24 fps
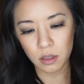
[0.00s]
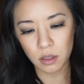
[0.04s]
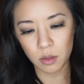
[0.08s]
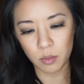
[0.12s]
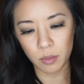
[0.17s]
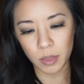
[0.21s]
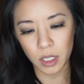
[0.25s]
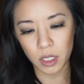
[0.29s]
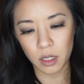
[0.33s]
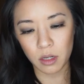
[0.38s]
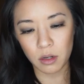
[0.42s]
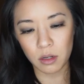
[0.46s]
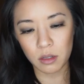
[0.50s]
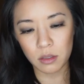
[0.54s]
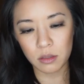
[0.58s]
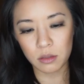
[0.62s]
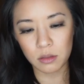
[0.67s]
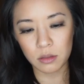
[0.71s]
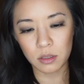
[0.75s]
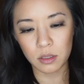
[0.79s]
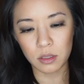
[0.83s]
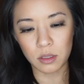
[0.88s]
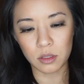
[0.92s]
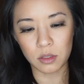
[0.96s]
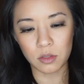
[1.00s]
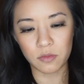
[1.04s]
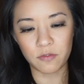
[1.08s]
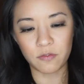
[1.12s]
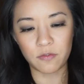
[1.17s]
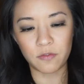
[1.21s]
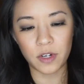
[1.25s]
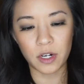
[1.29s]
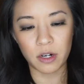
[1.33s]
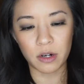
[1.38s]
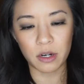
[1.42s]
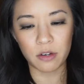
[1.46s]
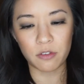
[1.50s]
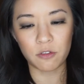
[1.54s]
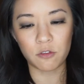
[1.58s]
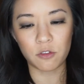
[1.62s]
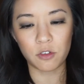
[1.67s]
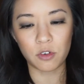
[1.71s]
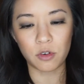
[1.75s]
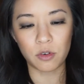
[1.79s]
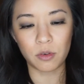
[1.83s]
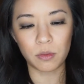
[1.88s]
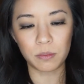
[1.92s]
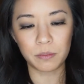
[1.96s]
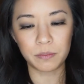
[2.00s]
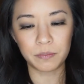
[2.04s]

Oh my god, it is very full.